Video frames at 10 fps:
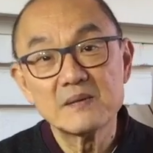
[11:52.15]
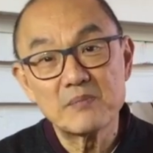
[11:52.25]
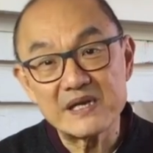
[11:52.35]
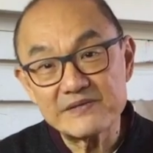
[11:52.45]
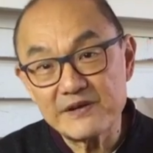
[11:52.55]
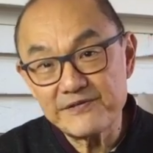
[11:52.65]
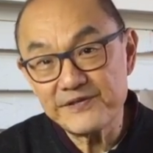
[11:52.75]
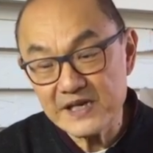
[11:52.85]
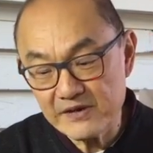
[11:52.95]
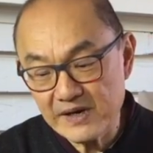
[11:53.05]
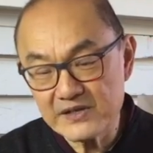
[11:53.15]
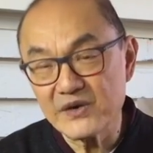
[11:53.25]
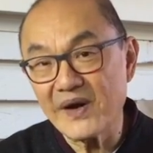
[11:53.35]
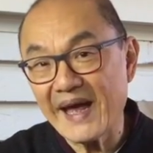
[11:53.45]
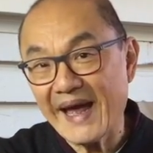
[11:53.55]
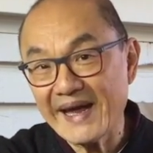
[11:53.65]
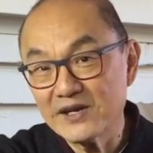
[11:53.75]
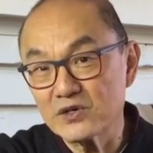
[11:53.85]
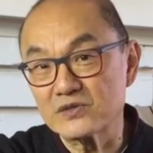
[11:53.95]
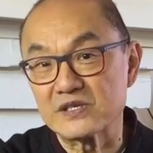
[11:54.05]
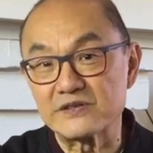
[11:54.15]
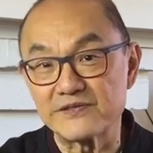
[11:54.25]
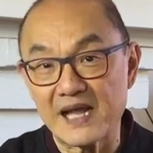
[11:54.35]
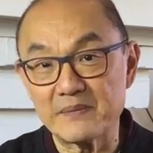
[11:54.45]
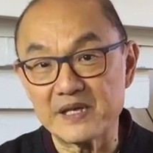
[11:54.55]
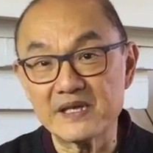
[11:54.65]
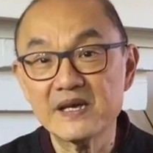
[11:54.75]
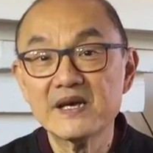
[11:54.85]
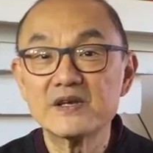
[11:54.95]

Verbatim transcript: but if the fit around your ankles is flabby,